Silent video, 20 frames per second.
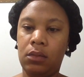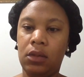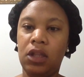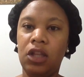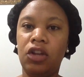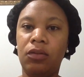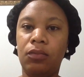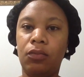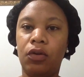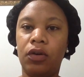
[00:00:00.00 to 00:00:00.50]
A
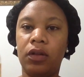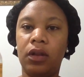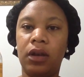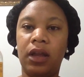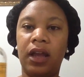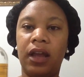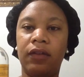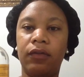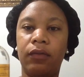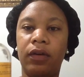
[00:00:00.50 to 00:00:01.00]
little more than
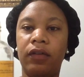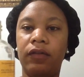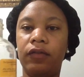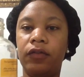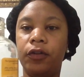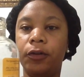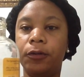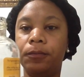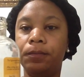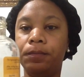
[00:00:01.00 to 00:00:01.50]
halfway
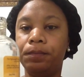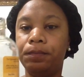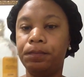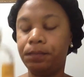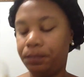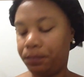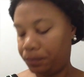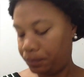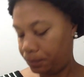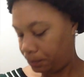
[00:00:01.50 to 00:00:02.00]
full.
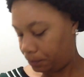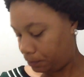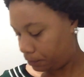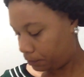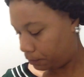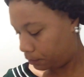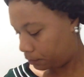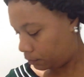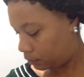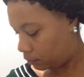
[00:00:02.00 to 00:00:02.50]

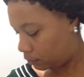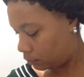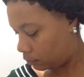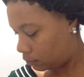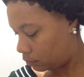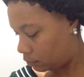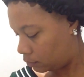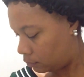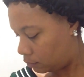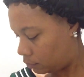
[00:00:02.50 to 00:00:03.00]

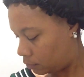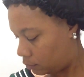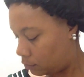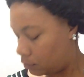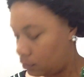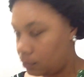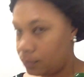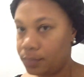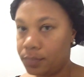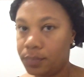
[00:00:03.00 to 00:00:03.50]

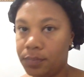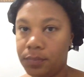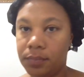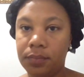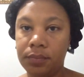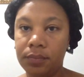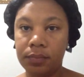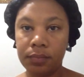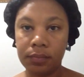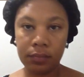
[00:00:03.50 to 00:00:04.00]

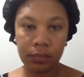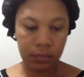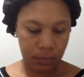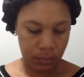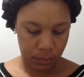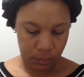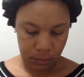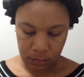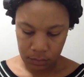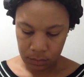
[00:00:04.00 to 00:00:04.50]

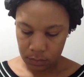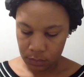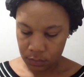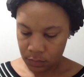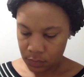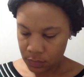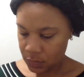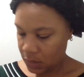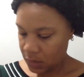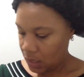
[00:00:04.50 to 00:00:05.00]

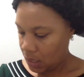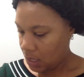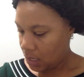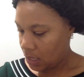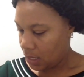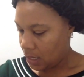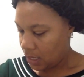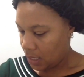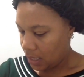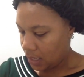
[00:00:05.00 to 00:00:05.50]

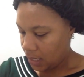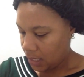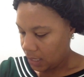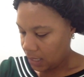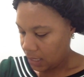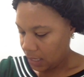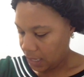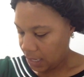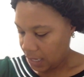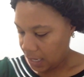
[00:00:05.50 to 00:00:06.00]

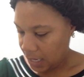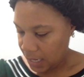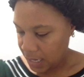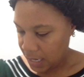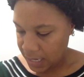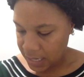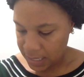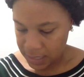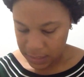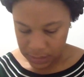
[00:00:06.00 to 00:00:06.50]

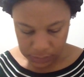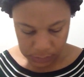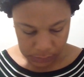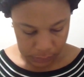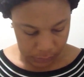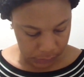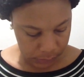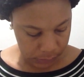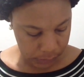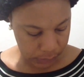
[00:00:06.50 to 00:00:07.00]

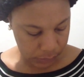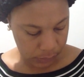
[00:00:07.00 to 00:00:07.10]
And